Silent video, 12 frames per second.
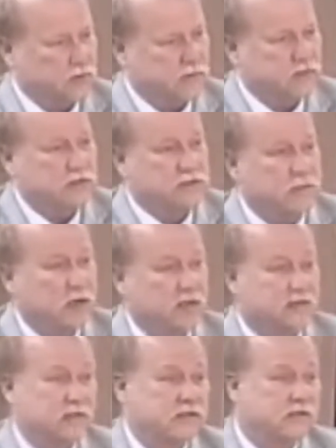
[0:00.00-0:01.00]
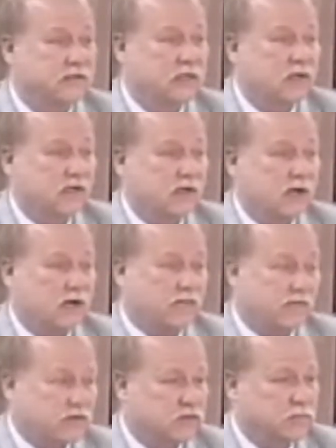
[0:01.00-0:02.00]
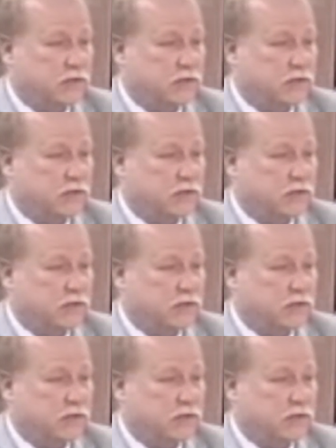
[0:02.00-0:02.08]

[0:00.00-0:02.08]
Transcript: emissions policies of those